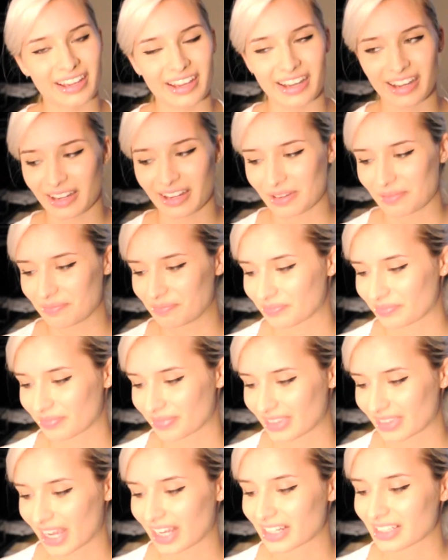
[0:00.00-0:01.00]

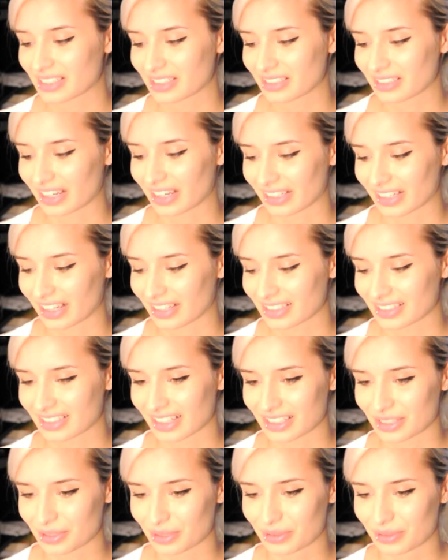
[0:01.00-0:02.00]
I guess
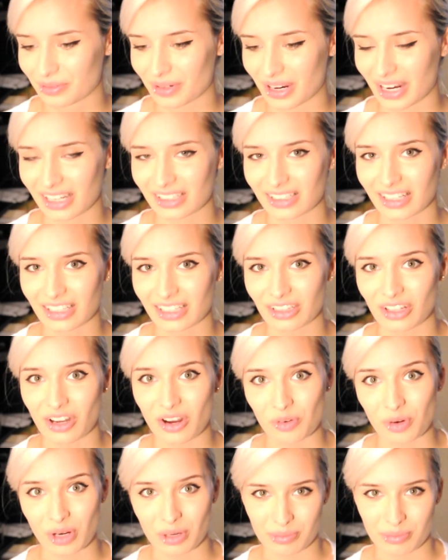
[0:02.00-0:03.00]
that's why I like
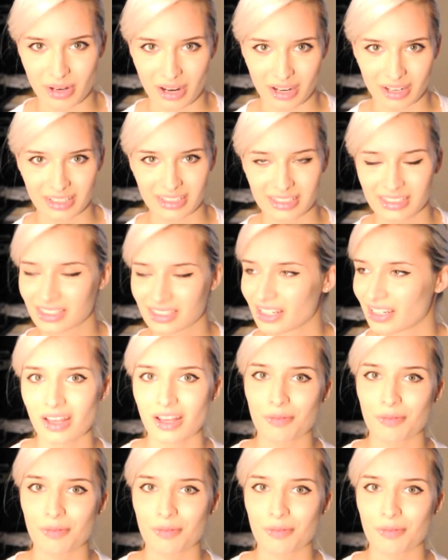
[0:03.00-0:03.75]
long wear products.